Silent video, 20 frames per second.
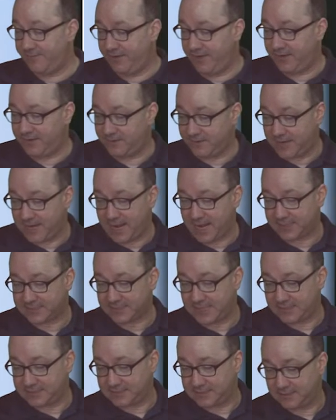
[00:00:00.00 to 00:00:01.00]
an internet
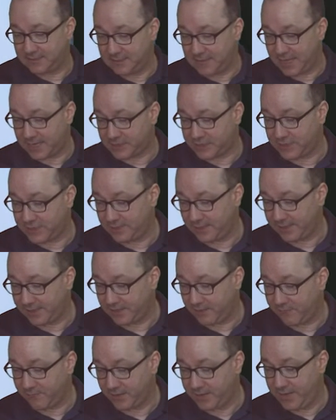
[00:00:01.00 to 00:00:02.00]
access connection, like
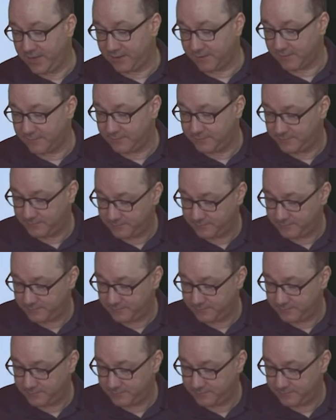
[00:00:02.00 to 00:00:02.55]
over here,